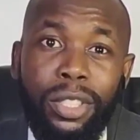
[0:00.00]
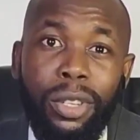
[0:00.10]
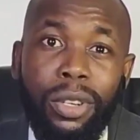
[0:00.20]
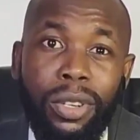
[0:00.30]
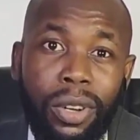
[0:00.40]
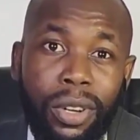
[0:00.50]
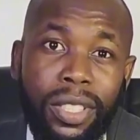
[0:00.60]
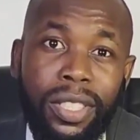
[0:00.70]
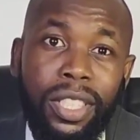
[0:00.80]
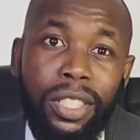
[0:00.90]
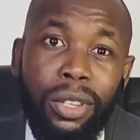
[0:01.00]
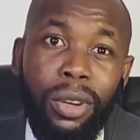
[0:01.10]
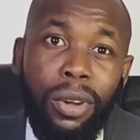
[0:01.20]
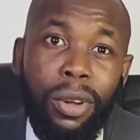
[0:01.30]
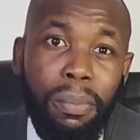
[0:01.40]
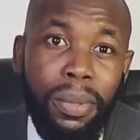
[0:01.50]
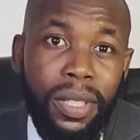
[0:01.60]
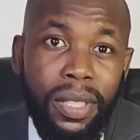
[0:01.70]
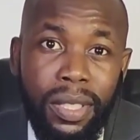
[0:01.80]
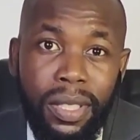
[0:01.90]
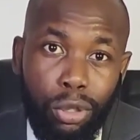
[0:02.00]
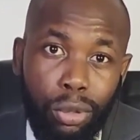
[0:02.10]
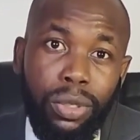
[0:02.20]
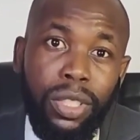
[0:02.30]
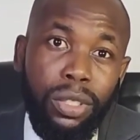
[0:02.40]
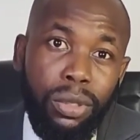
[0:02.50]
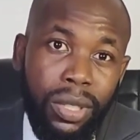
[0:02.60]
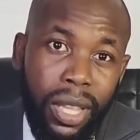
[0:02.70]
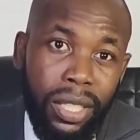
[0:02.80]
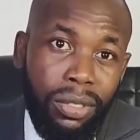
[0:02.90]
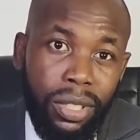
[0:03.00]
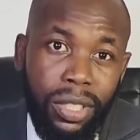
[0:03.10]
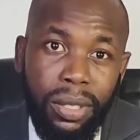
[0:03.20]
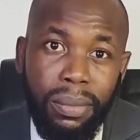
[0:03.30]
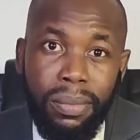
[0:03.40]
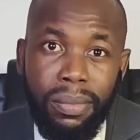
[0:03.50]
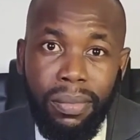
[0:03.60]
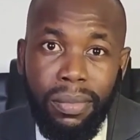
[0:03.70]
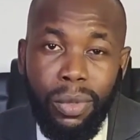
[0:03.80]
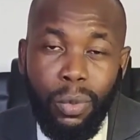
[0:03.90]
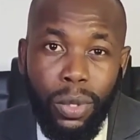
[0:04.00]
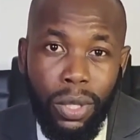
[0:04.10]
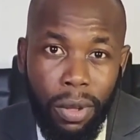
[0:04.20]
your organization or company through the new tax regime with